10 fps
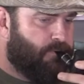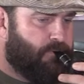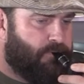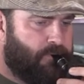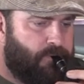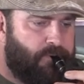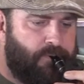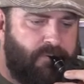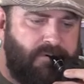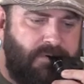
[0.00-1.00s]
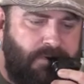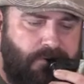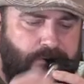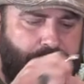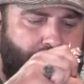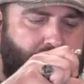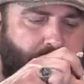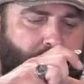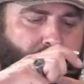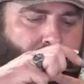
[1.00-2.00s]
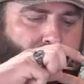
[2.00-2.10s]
No one is speaking in this clip.